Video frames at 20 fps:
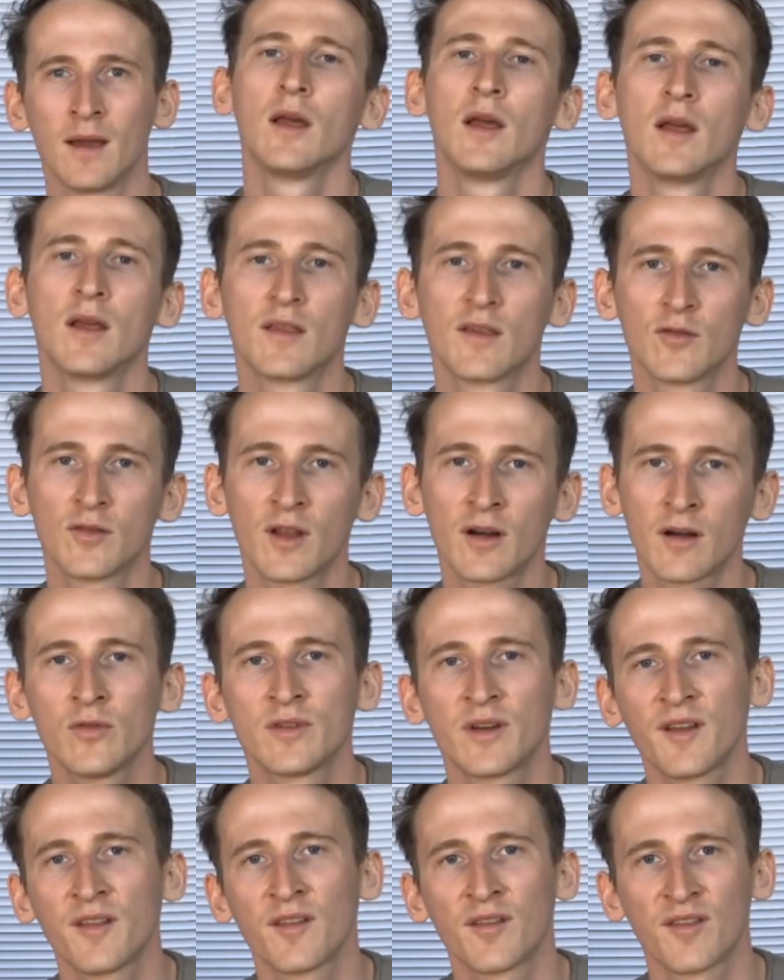So there are
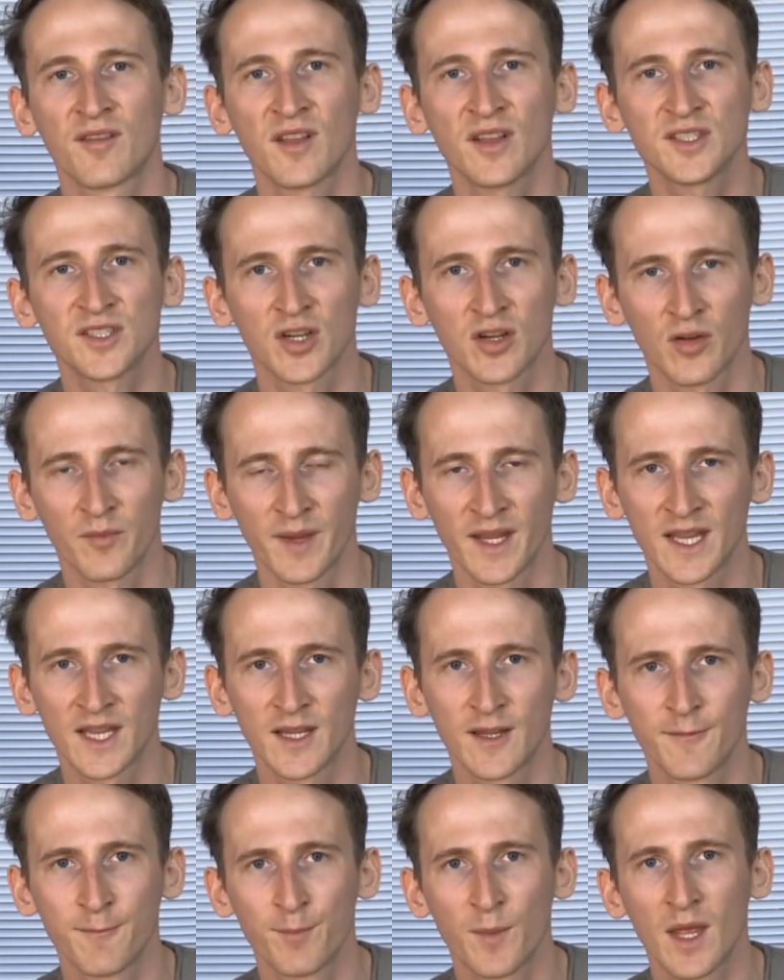reasons not to
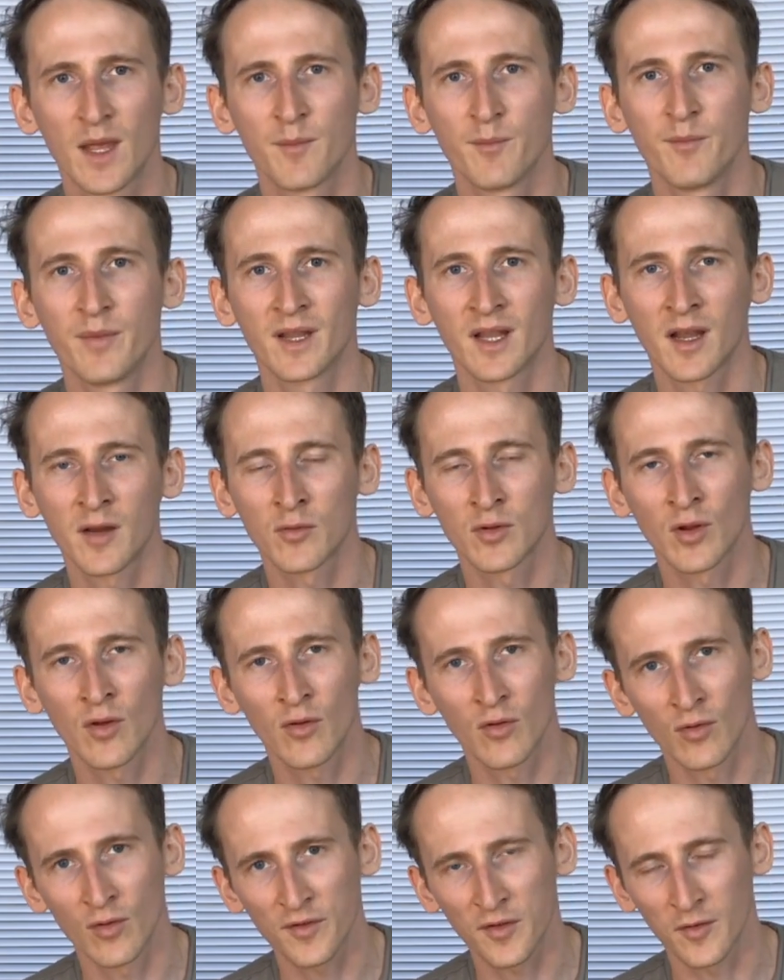commit, but I would
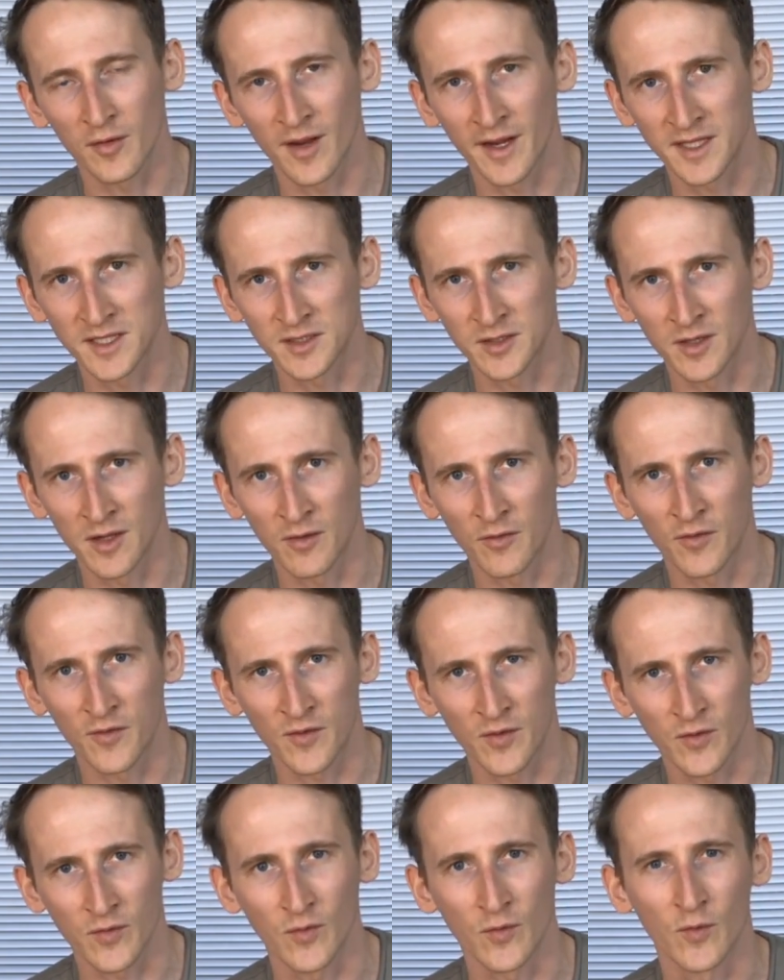also like to go
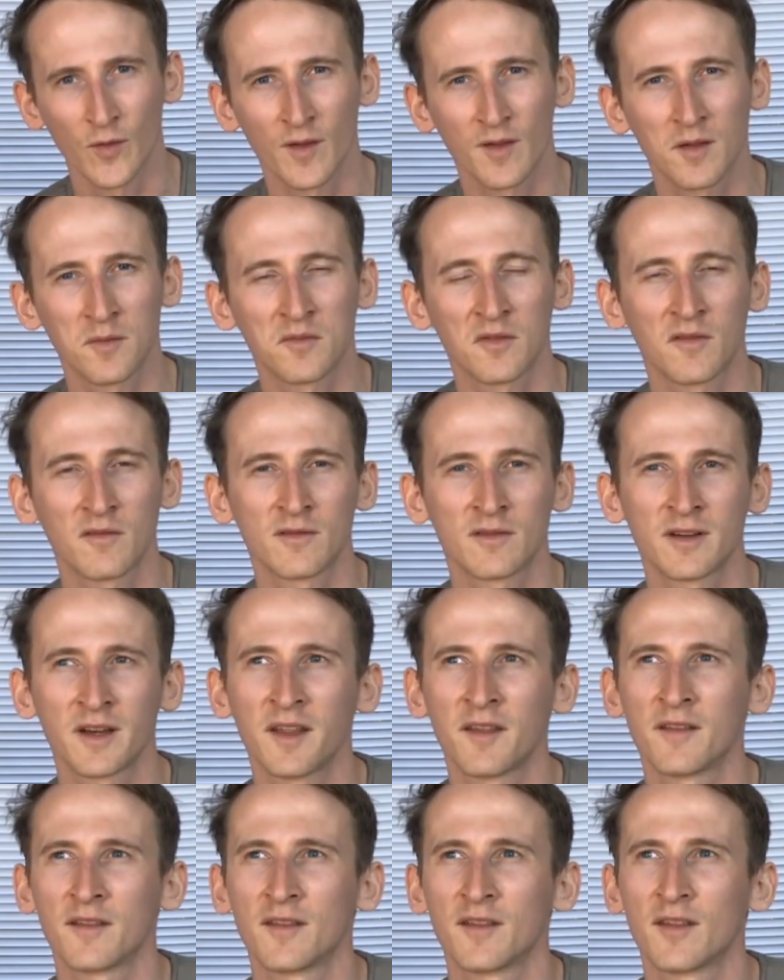through some of the
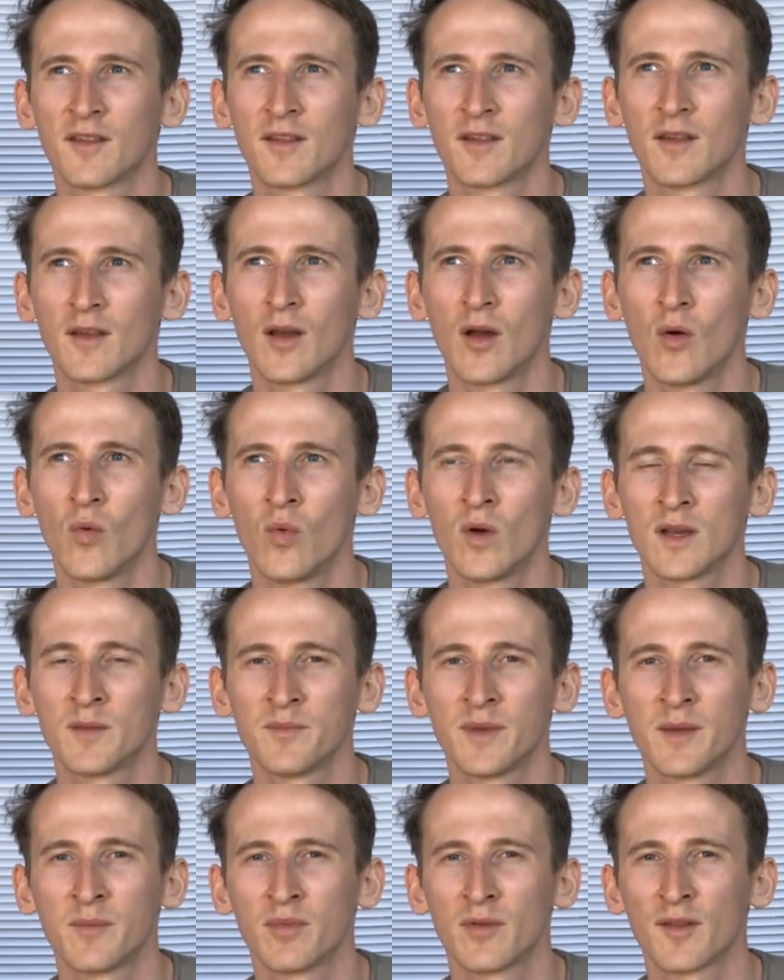reasons why
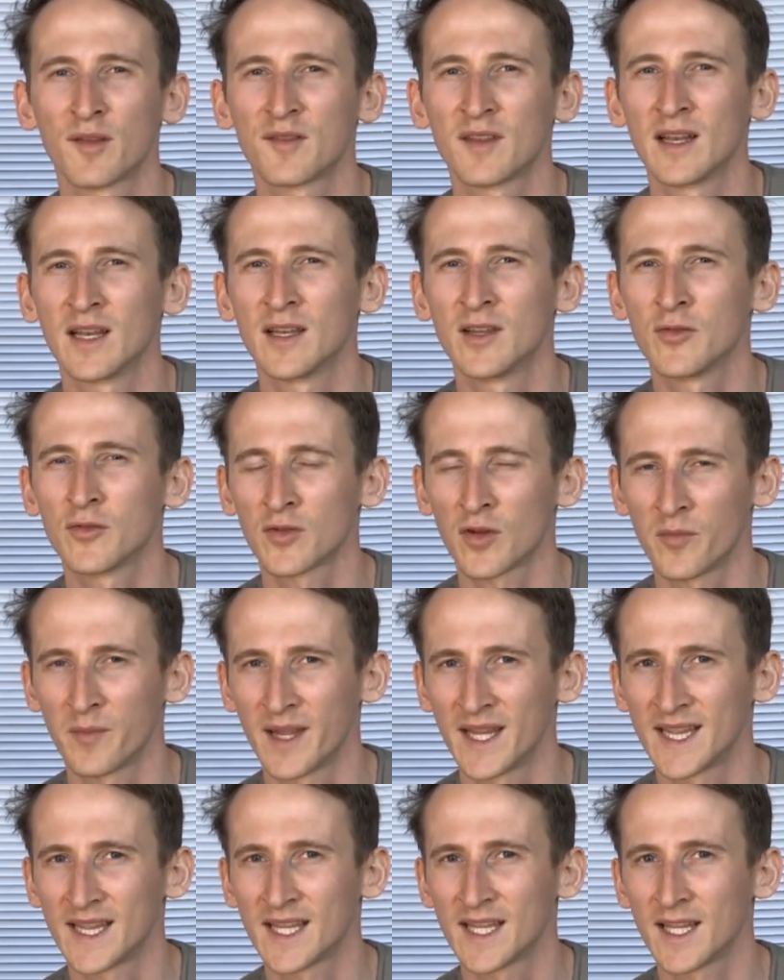people still do
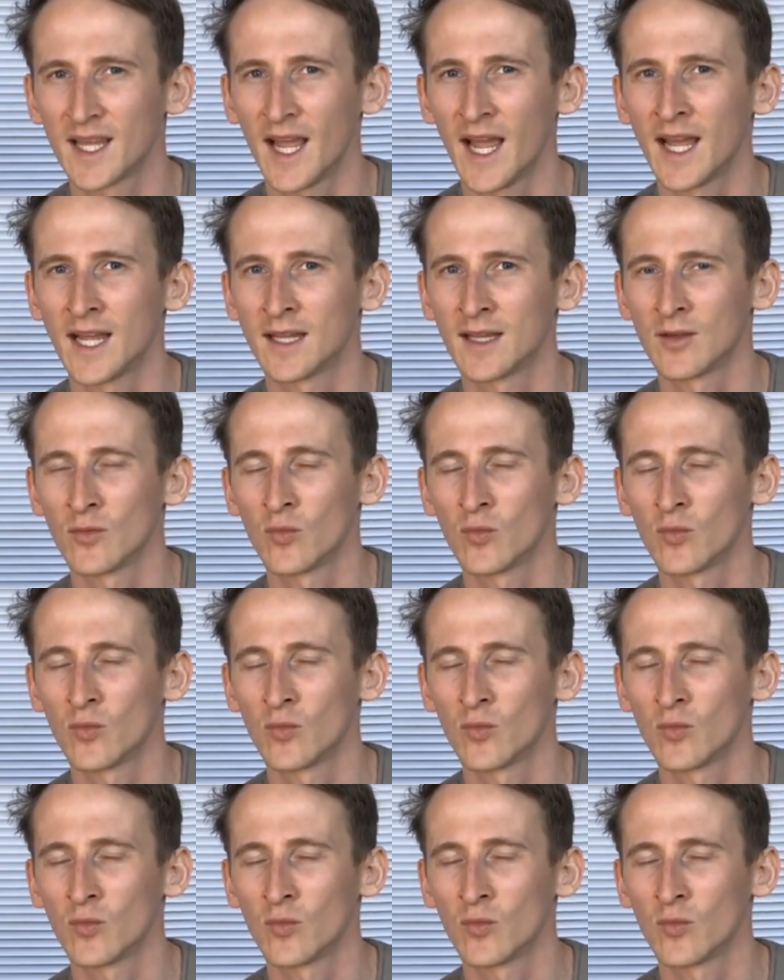commit and